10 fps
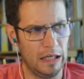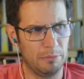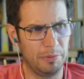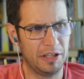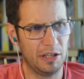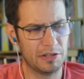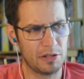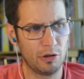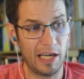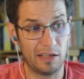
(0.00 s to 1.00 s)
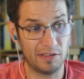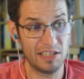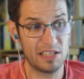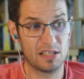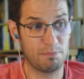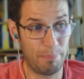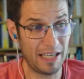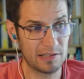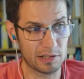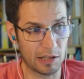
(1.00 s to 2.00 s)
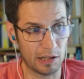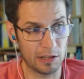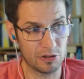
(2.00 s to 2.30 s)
Because, okay, this is basically